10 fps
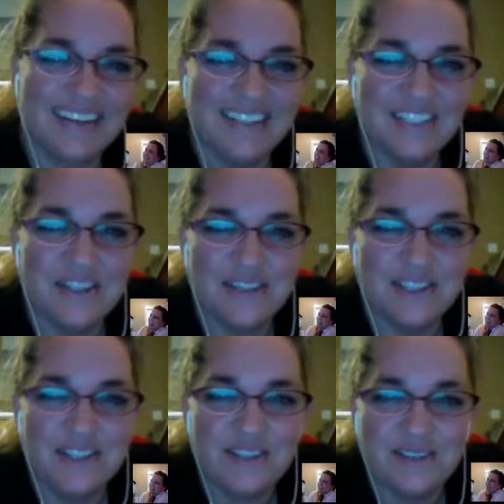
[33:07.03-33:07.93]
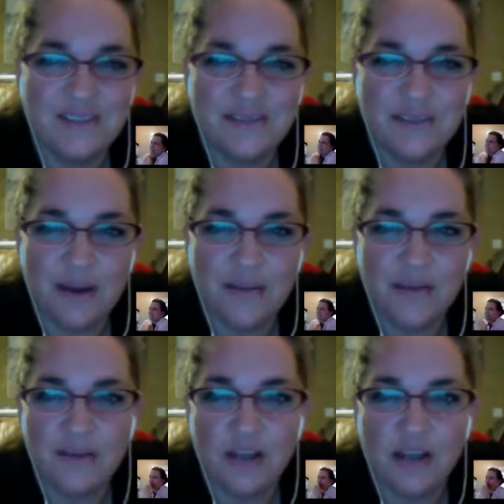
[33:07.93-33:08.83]
so the
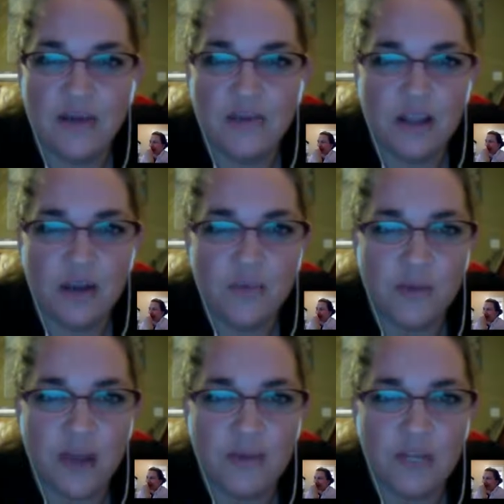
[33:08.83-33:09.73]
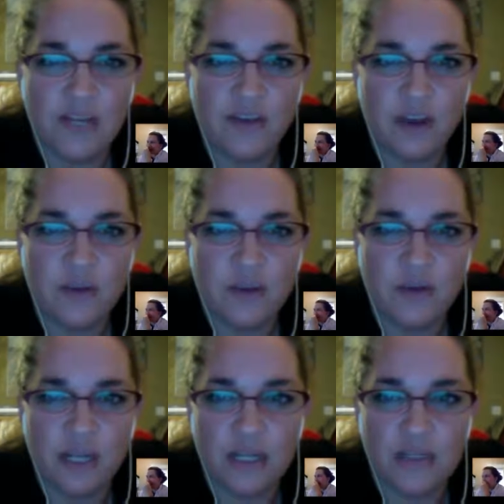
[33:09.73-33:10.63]
probability of drawing a red, we need to figure out what
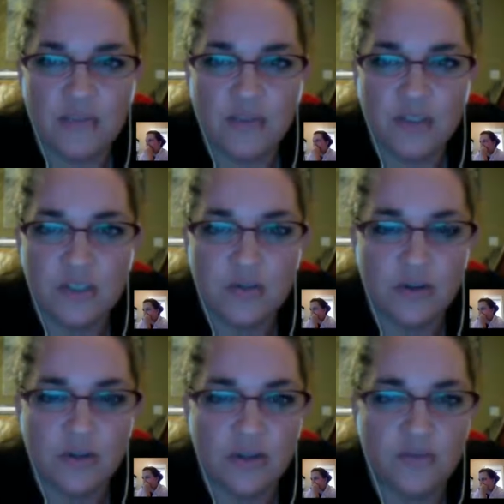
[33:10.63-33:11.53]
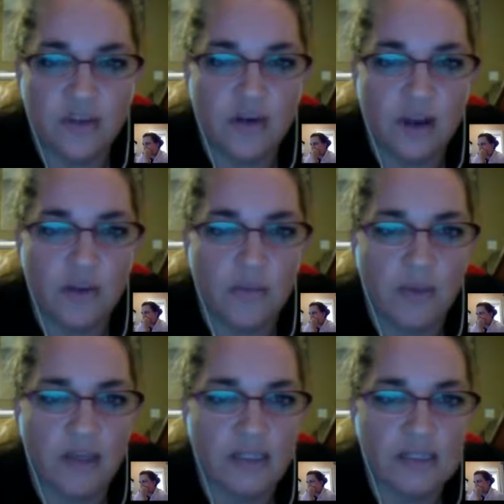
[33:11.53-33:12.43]
green is first in order to figure out what
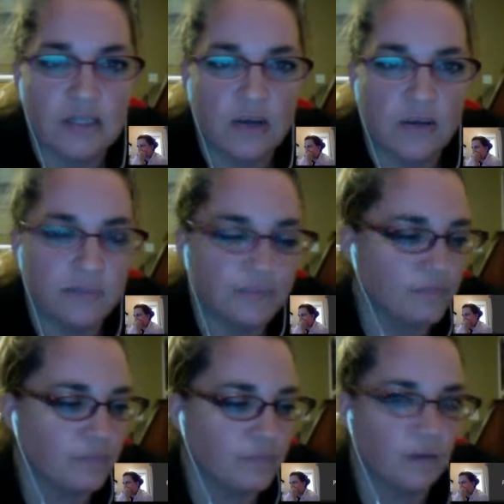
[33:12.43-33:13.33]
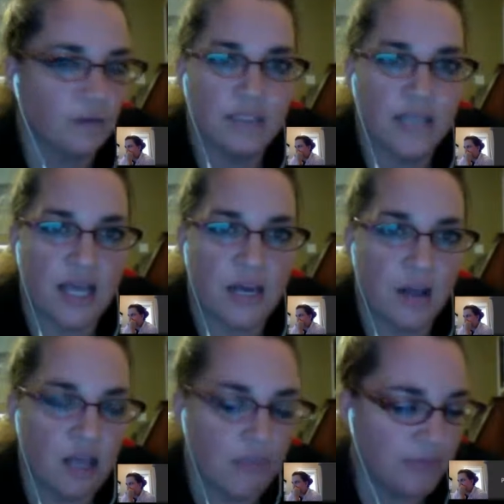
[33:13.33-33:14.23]
red is. So let's add them all up.